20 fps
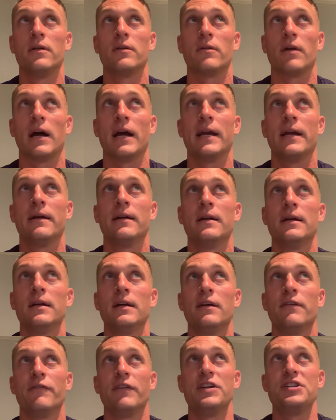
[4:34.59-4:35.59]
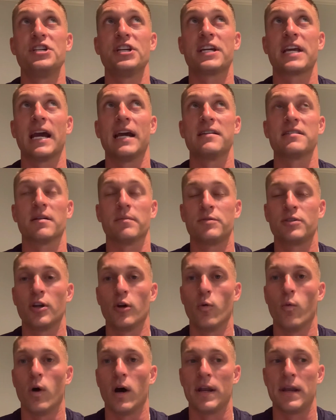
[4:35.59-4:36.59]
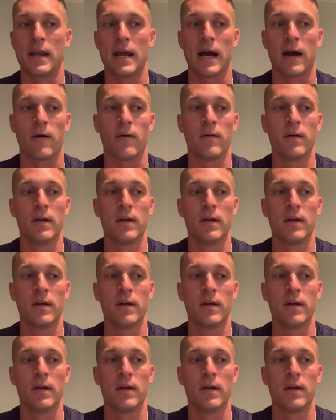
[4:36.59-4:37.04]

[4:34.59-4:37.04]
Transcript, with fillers: right? VGK is up 2-1 now.